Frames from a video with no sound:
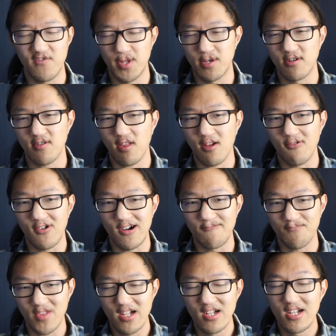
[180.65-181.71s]
video. So
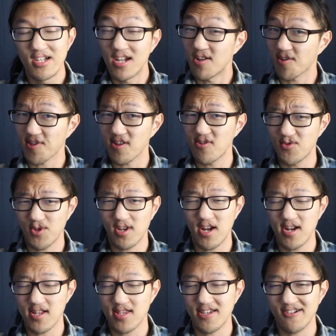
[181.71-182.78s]
um, I'll see you
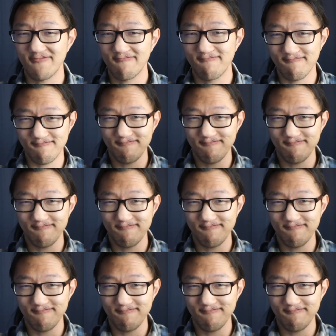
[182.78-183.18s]
guys there.